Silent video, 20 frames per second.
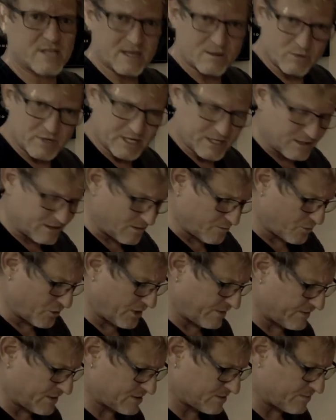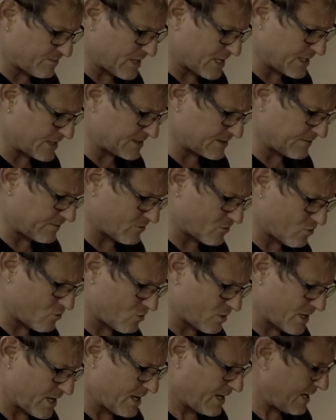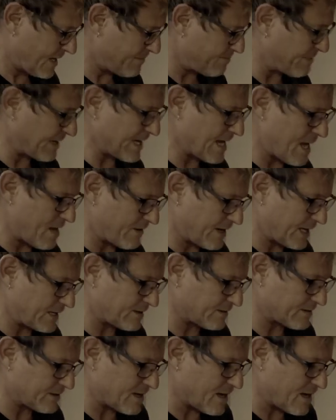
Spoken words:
like we did in the previous minor 7 chord, but now adding the